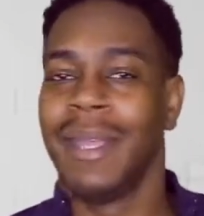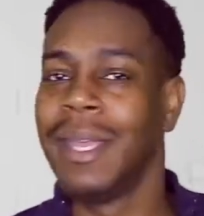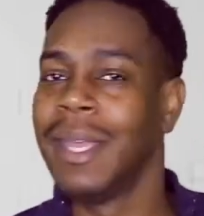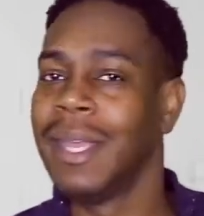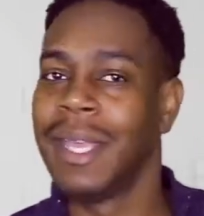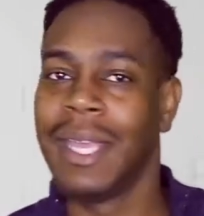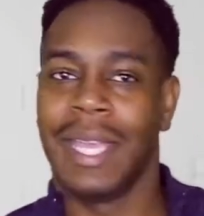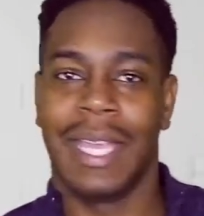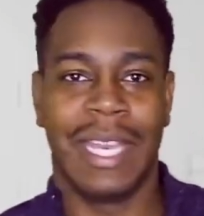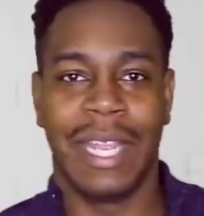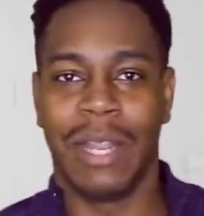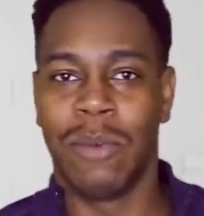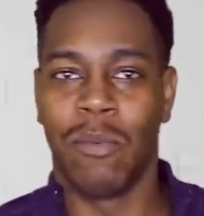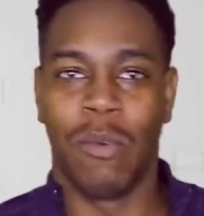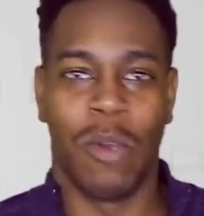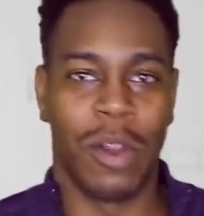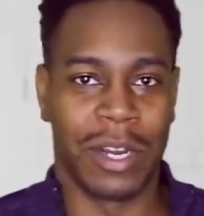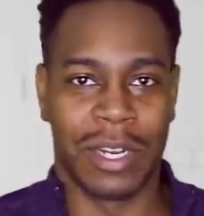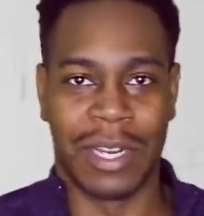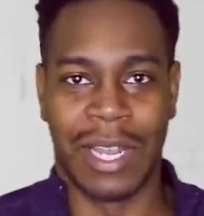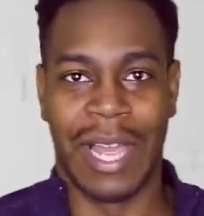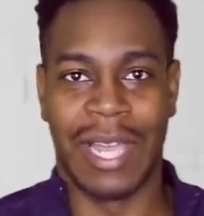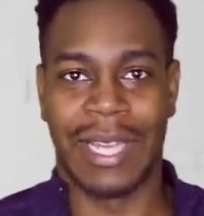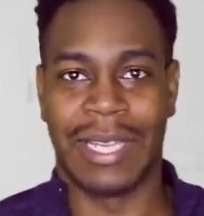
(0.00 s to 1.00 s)
It didn't work
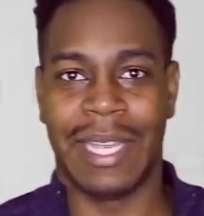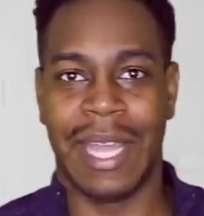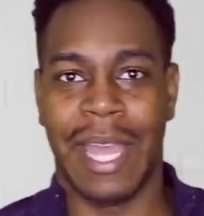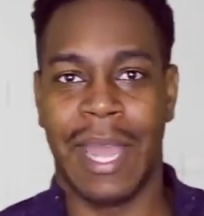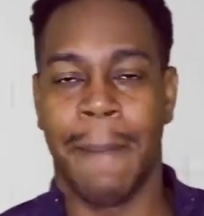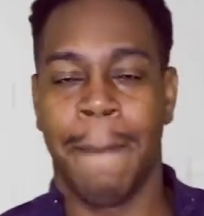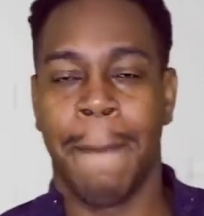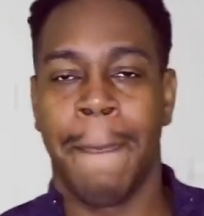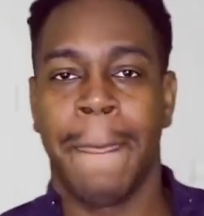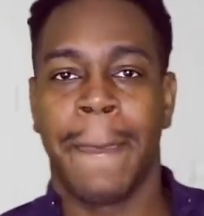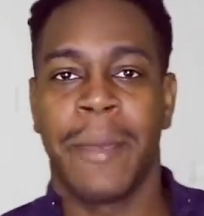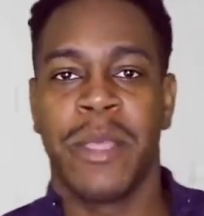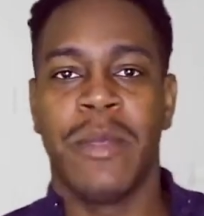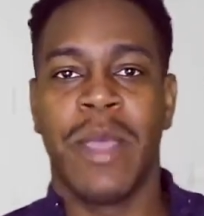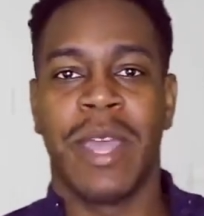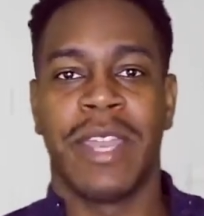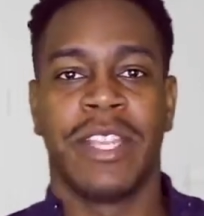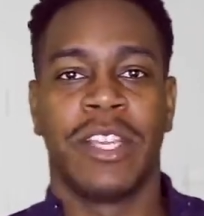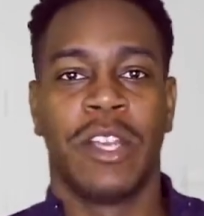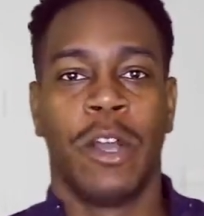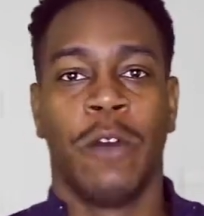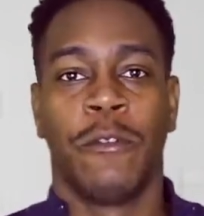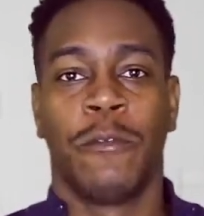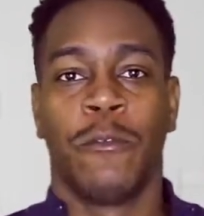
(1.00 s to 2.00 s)
like that. You had to
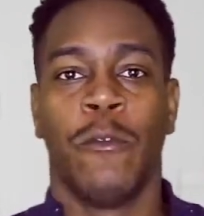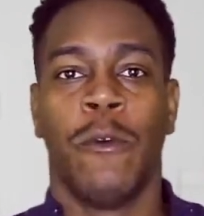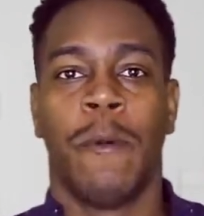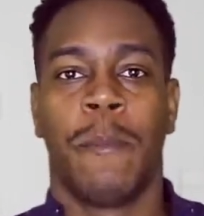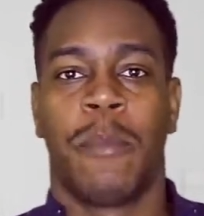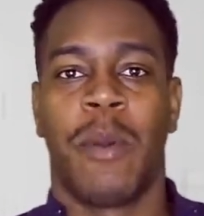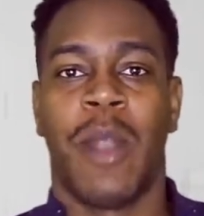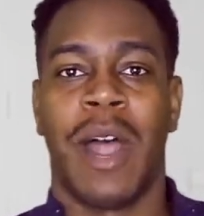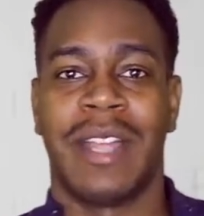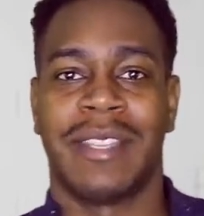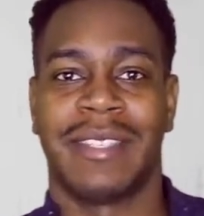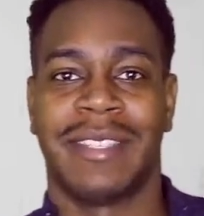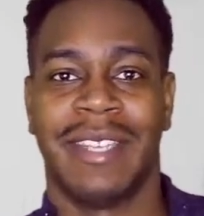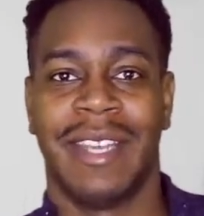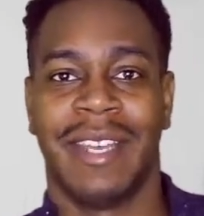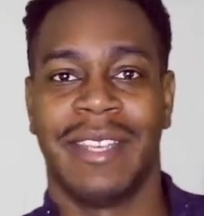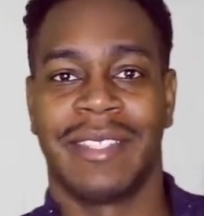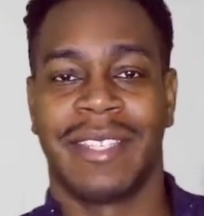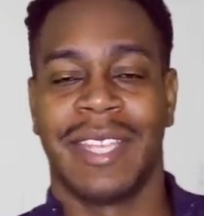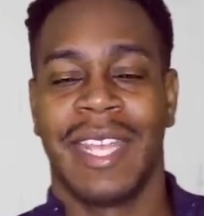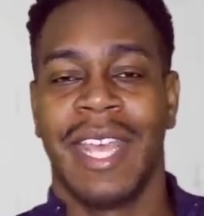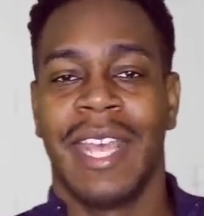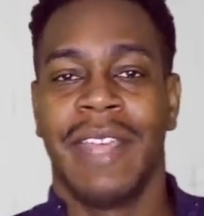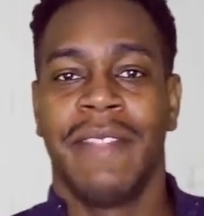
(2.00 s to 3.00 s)
go through a process.
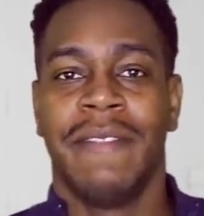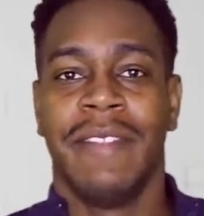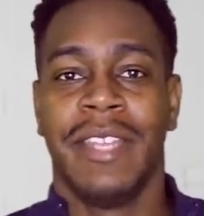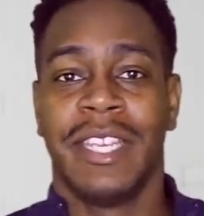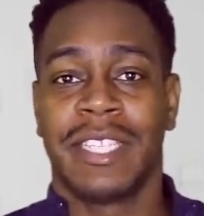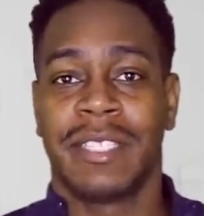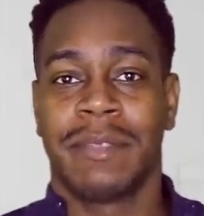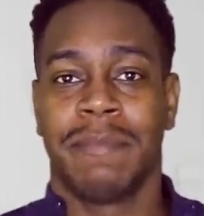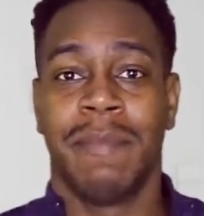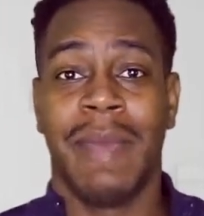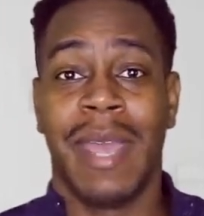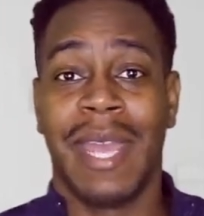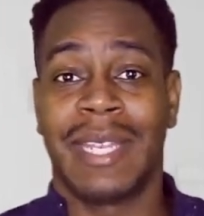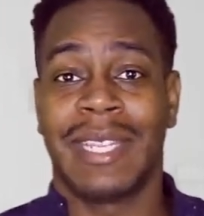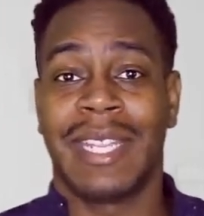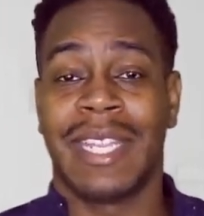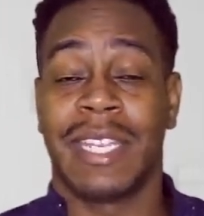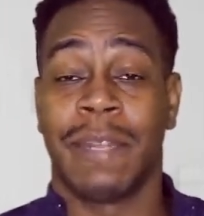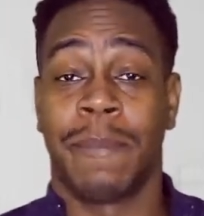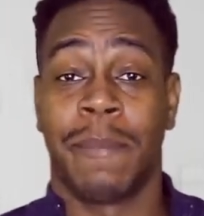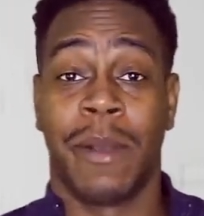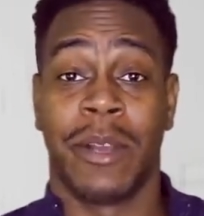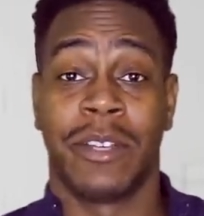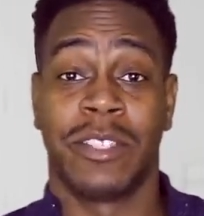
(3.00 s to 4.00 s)
This meant that the
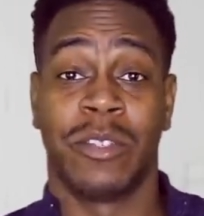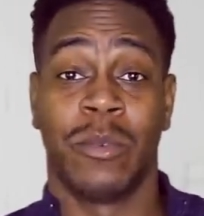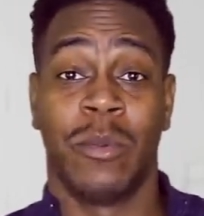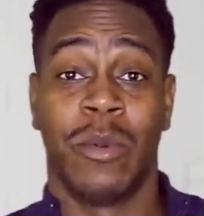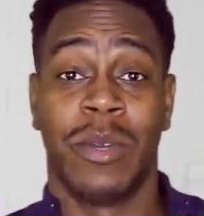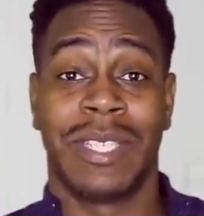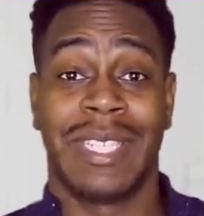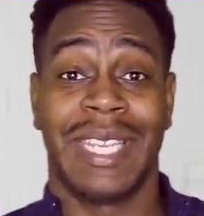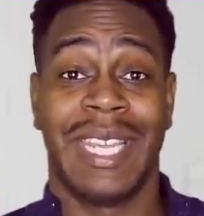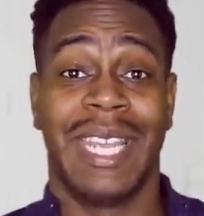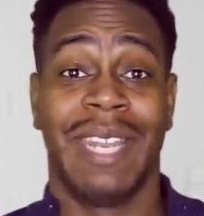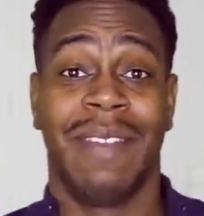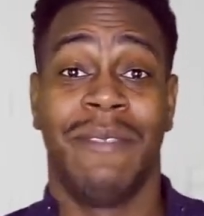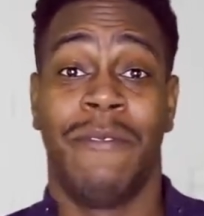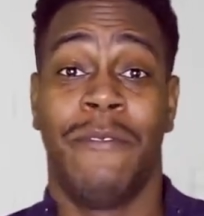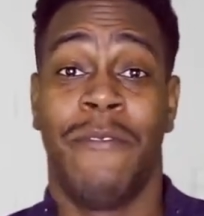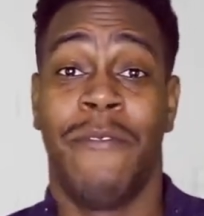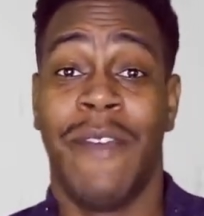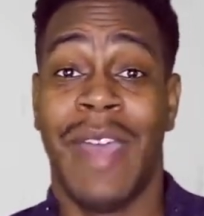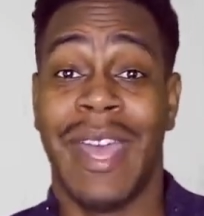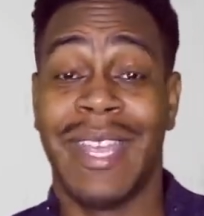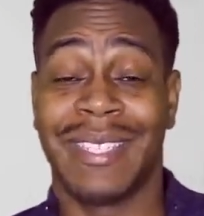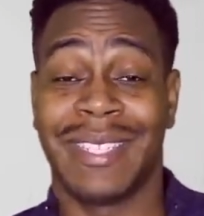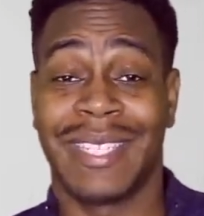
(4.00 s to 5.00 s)
person was
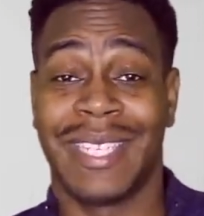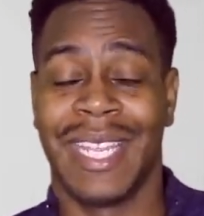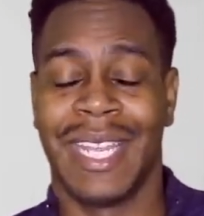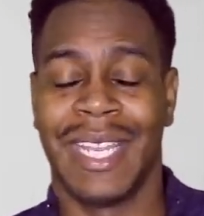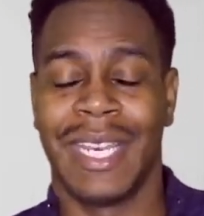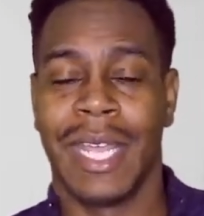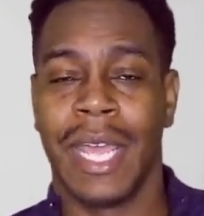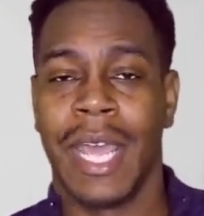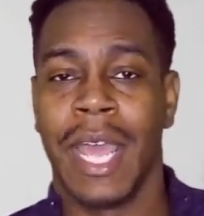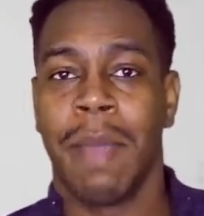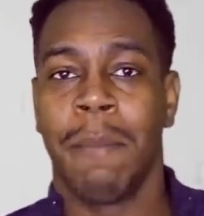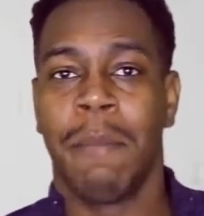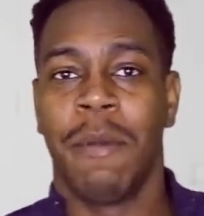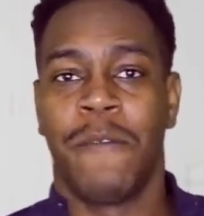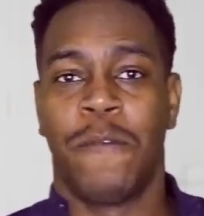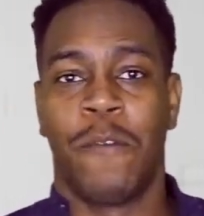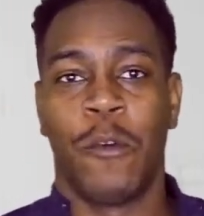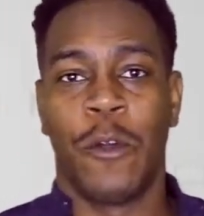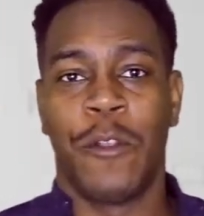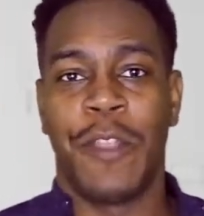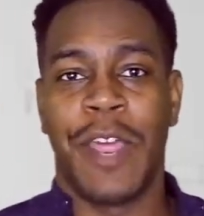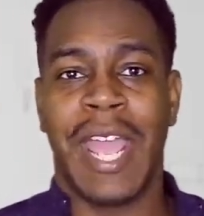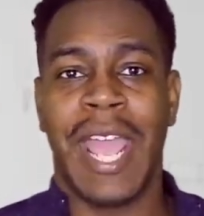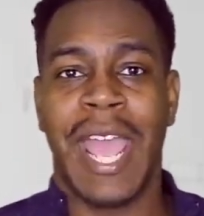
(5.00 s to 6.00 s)
invested before
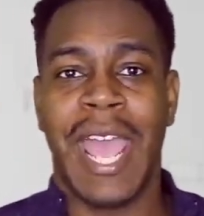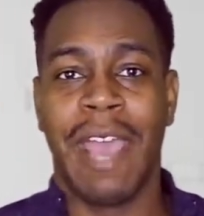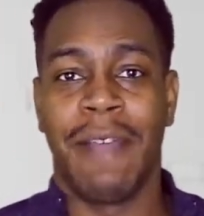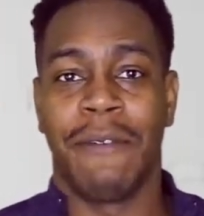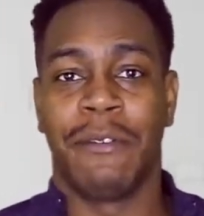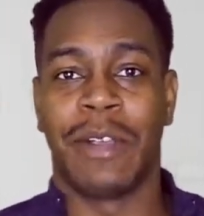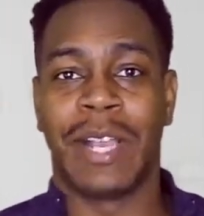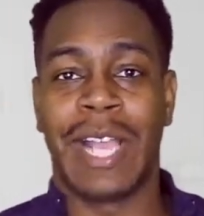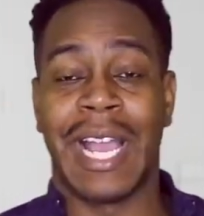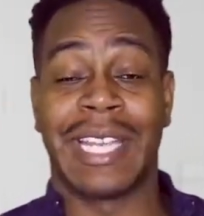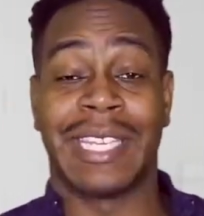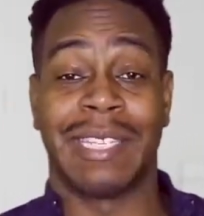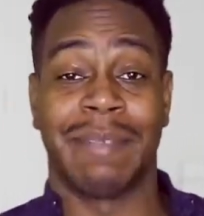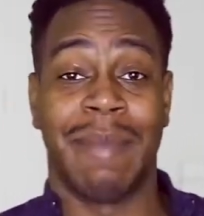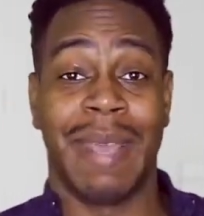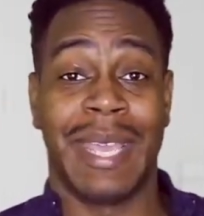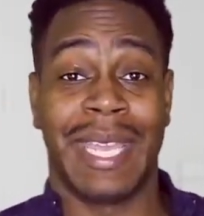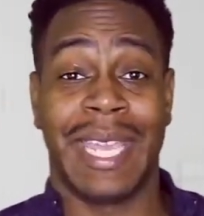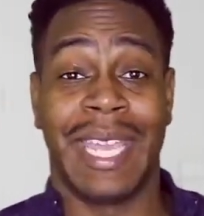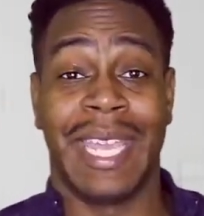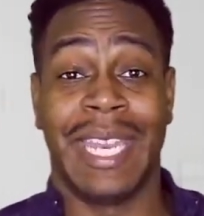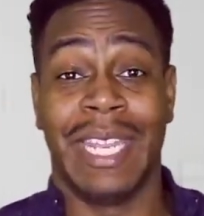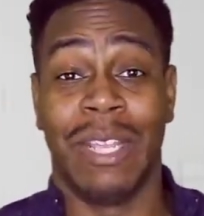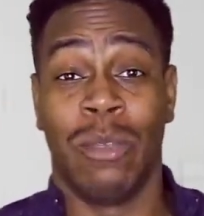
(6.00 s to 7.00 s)
they ever got to make
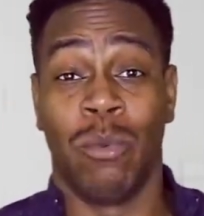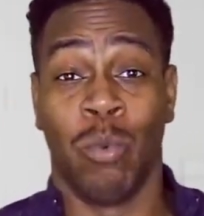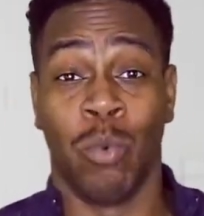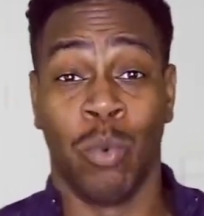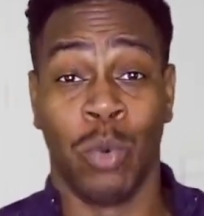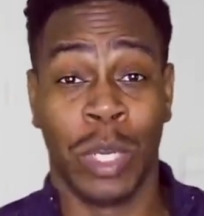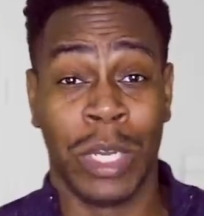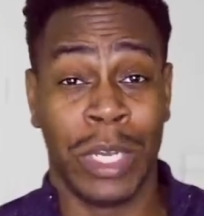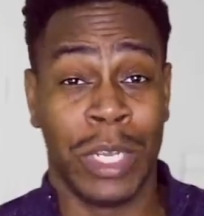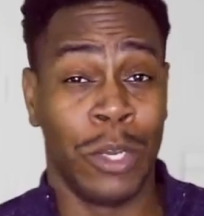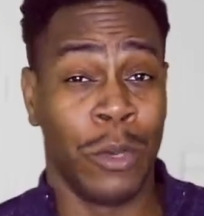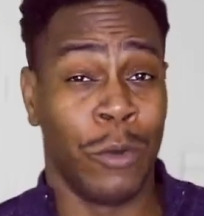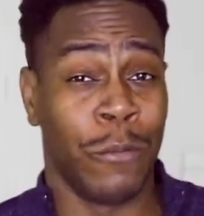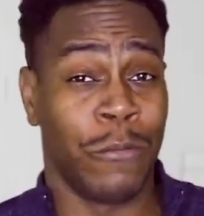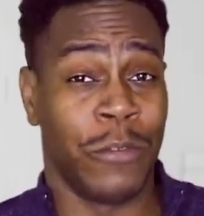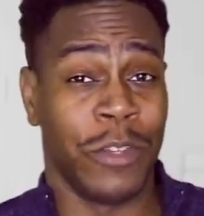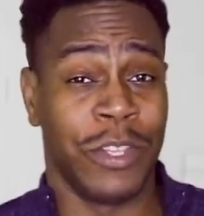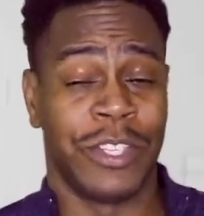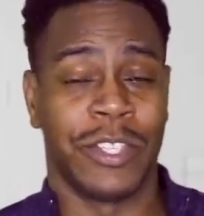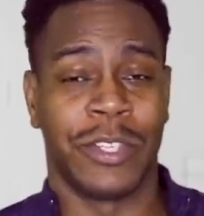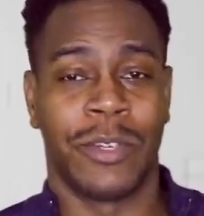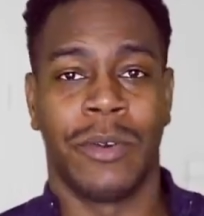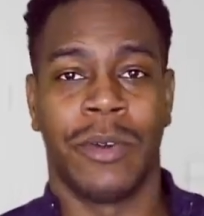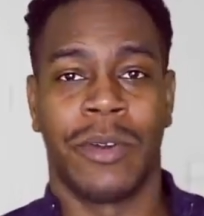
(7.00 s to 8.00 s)
any real
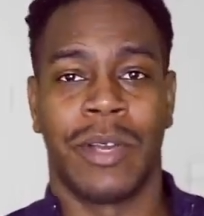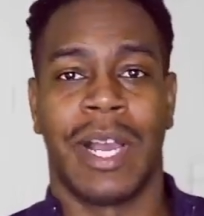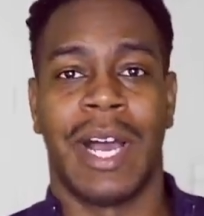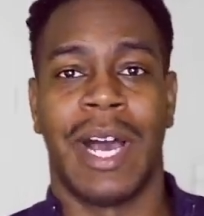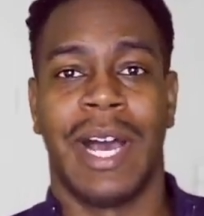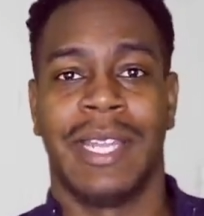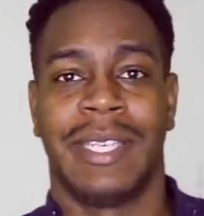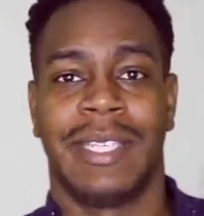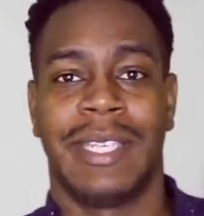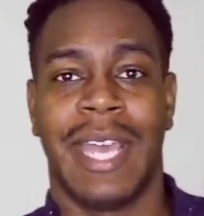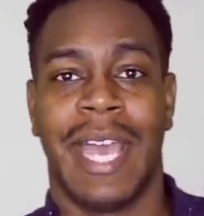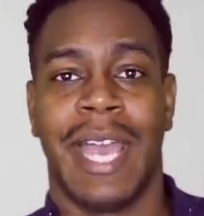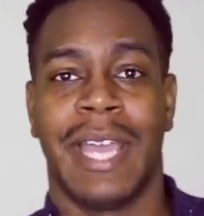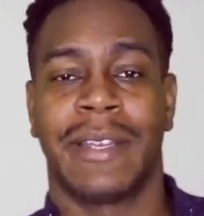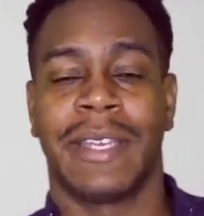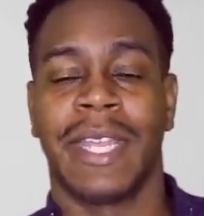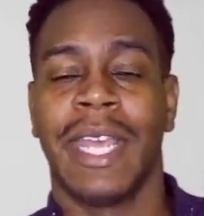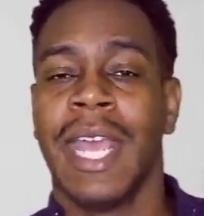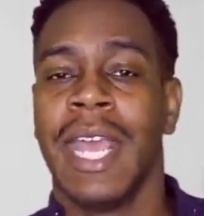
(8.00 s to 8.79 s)
physical contact.